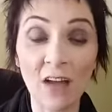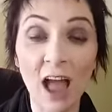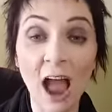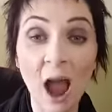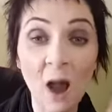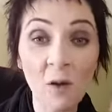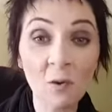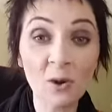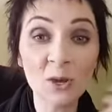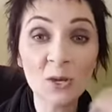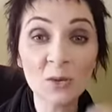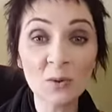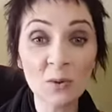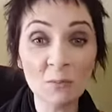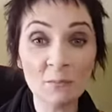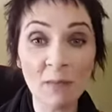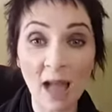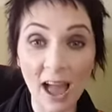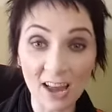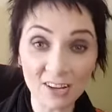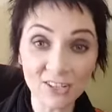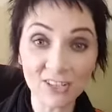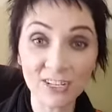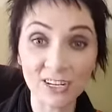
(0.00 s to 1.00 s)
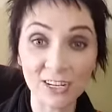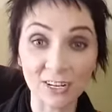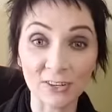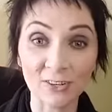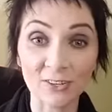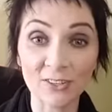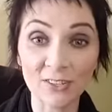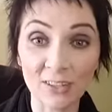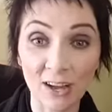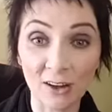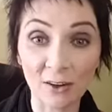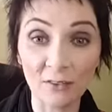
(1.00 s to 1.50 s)
How are you imagining
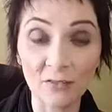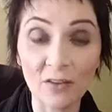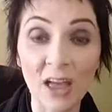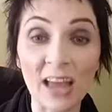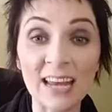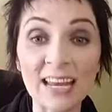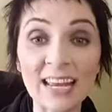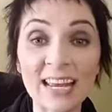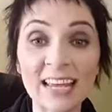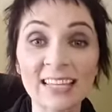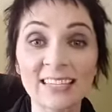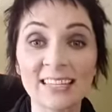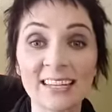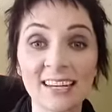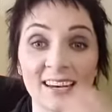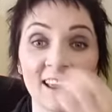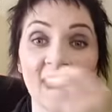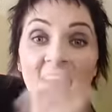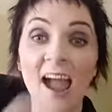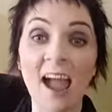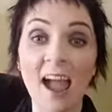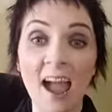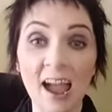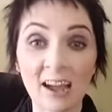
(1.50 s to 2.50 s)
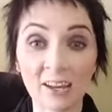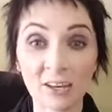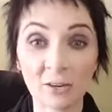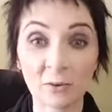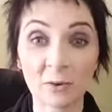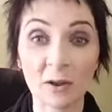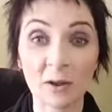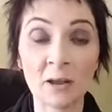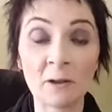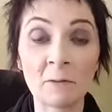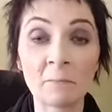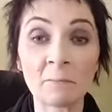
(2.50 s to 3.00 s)
yourself, and is it
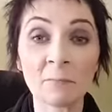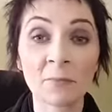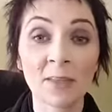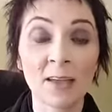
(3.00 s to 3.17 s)
accurate?